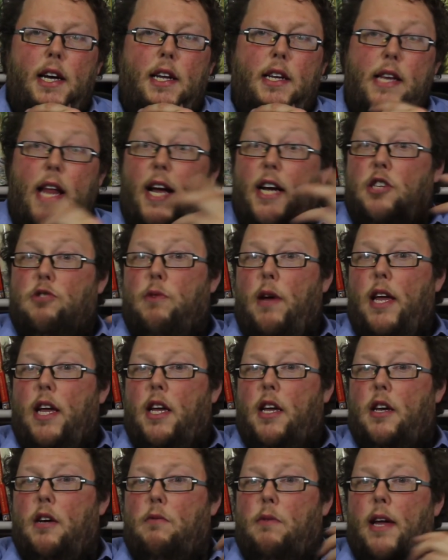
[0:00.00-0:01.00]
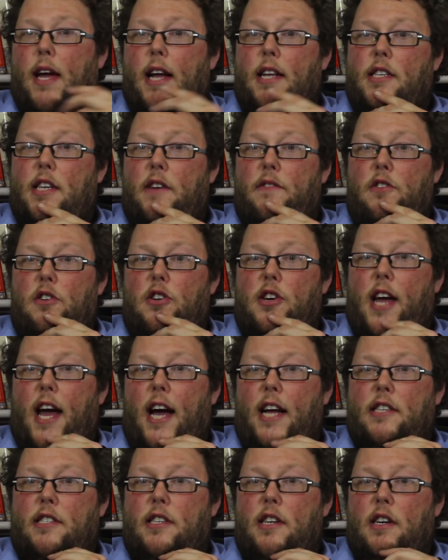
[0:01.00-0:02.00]
next week we get
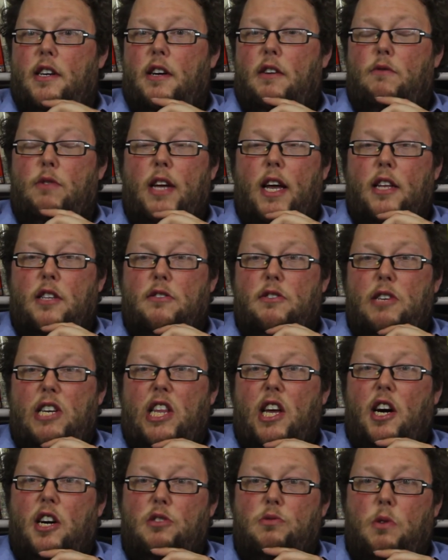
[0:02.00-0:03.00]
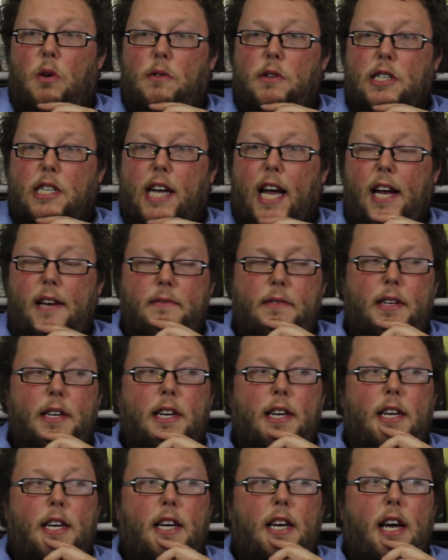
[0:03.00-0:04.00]
to see the Ice Warriors again,
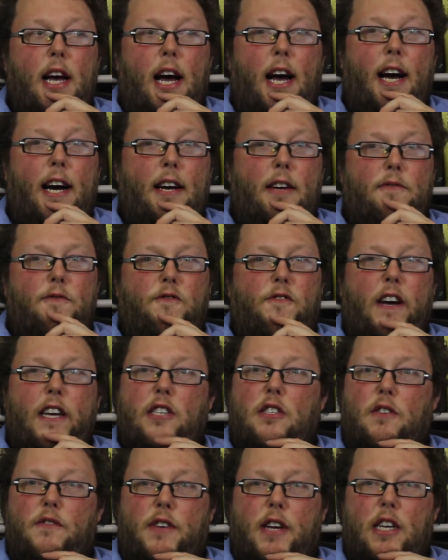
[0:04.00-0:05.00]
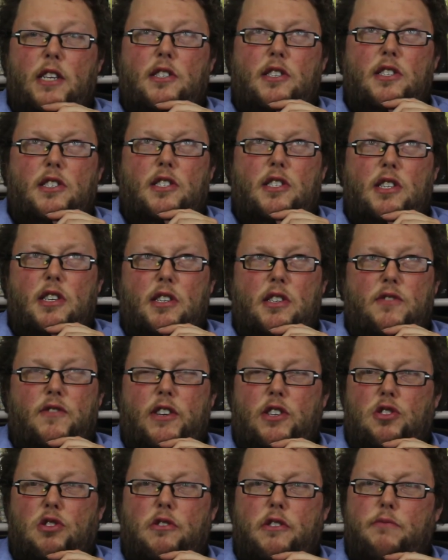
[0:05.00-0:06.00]
facing off against the
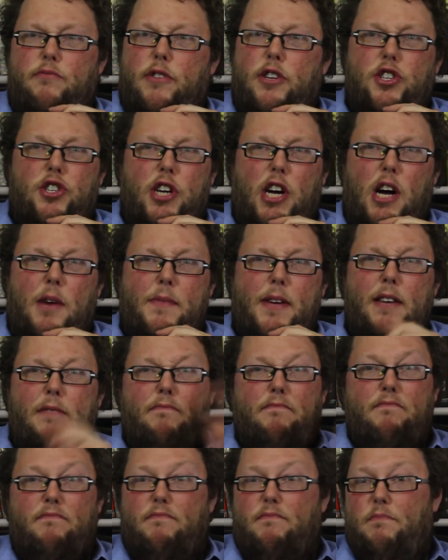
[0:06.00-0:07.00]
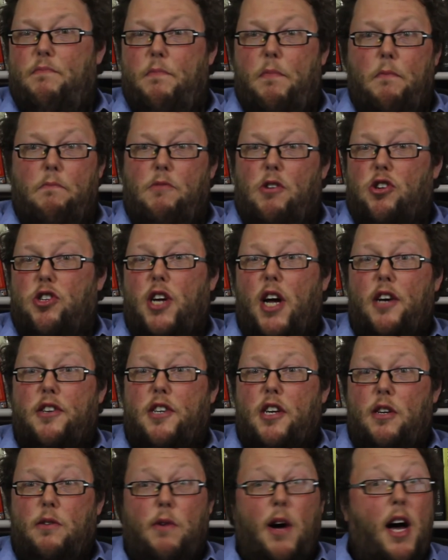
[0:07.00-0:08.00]
Victorian British Army. I'm not sure how
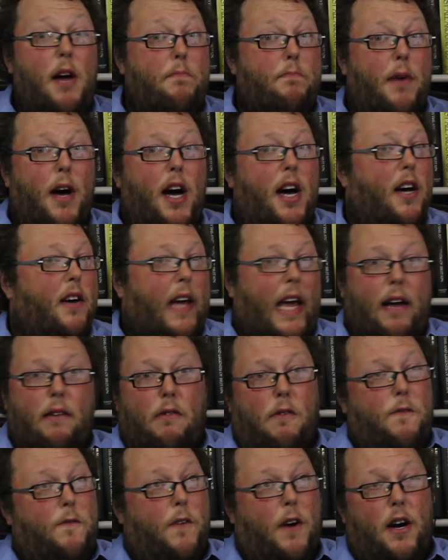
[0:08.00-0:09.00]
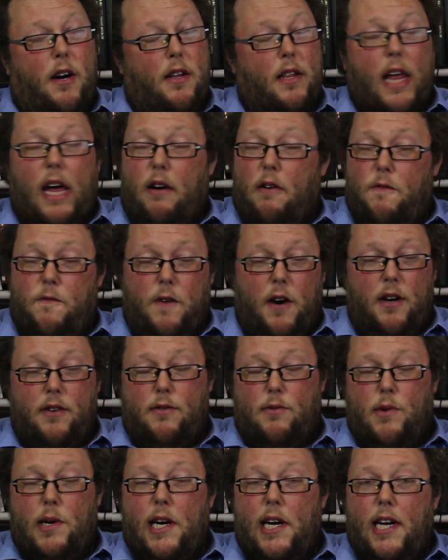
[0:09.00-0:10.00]
it's going to work, but they'll
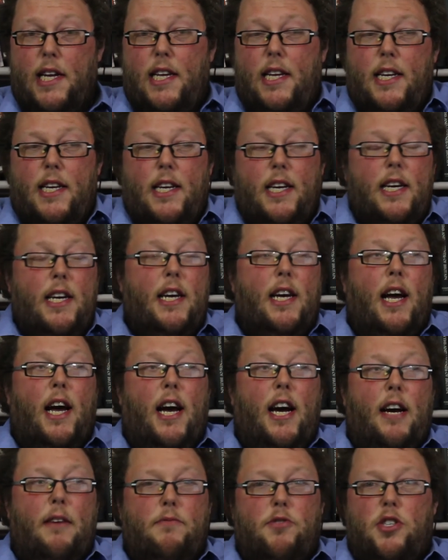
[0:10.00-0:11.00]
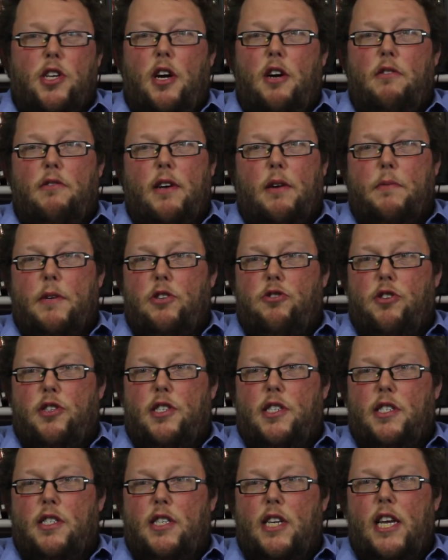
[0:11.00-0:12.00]
find a way. So that'll be
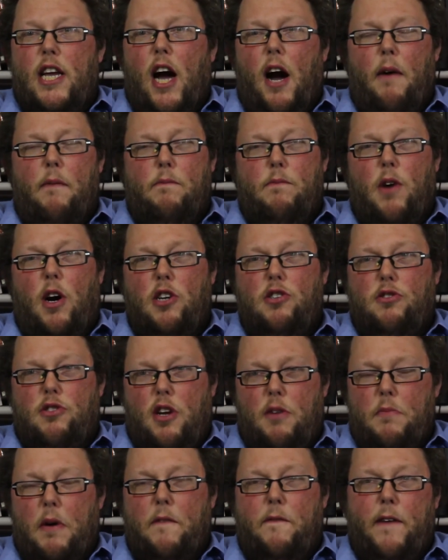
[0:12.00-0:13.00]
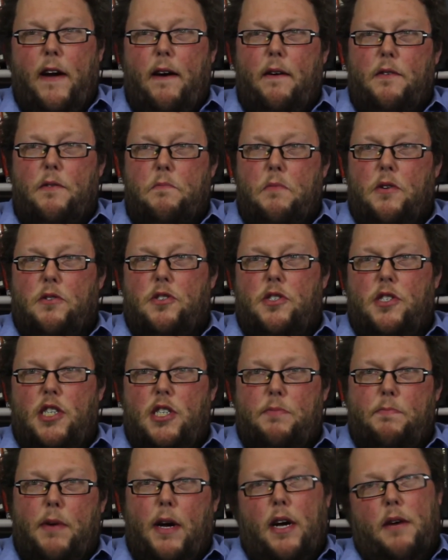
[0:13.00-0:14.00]
interesting to see. Ice Warriors aren't my favourite of
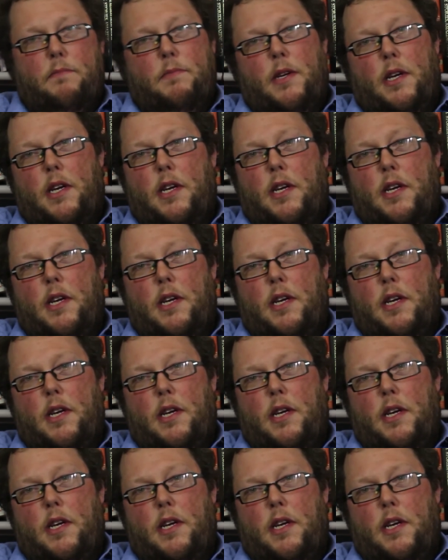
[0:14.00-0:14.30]
monsters, but